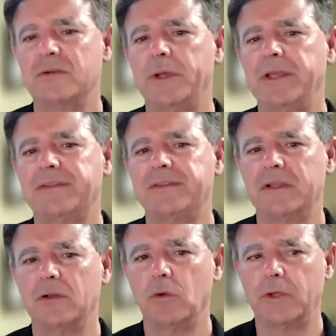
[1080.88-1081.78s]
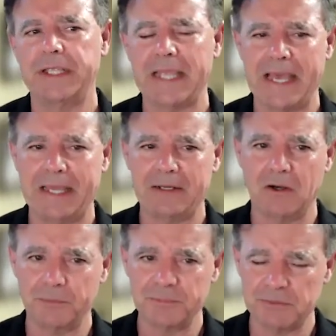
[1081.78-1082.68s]
with looking at
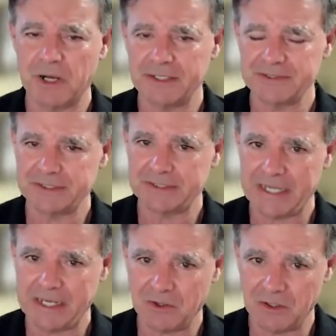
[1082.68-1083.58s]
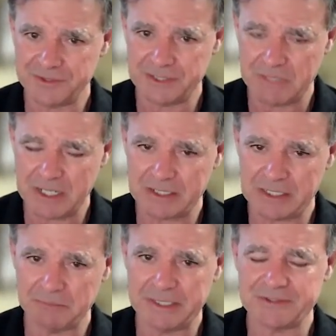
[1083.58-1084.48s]
optimizing our content
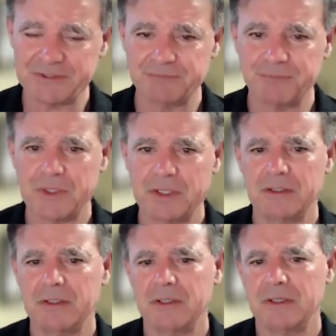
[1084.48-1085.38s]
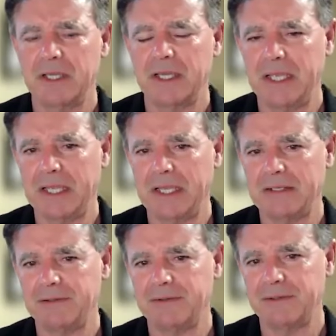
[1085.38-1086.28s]
marketing mix.
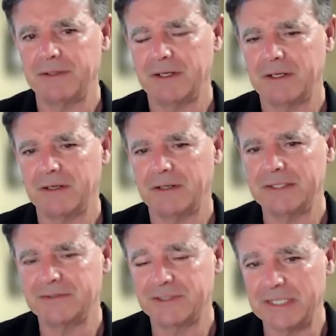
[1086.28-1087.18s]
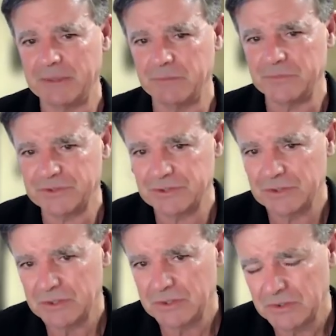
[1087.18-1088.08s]
And it seems
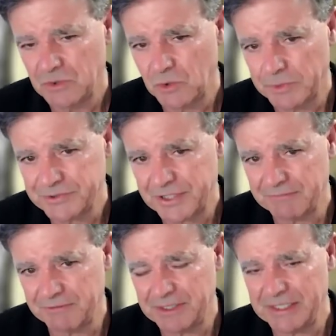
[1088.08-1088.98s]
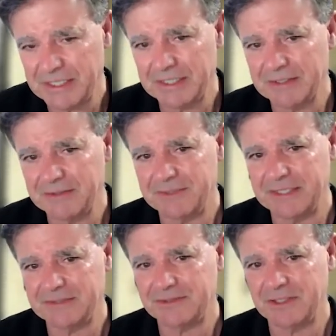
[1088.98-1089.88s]
almost every year
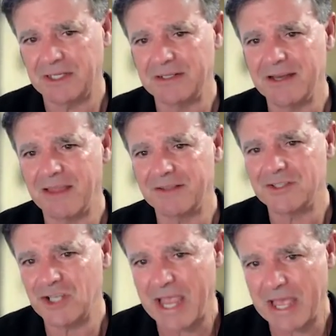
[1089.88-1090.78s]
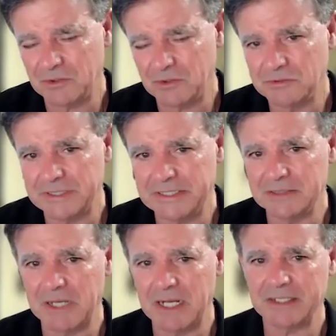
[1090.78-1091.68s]
there's another channel in
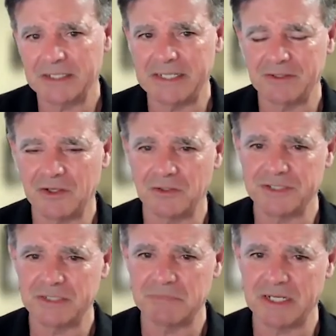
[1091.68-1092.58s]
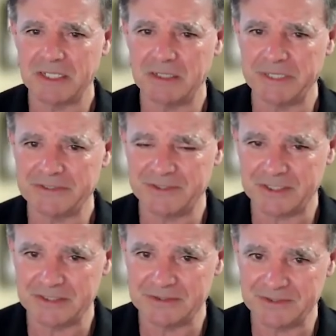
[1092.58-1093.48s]
the market, in the content marketing mix to
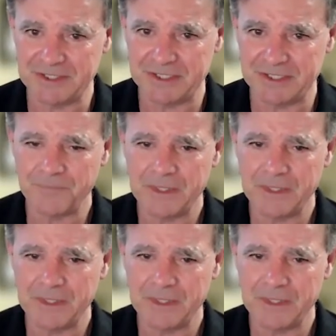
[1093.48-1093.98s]
consider.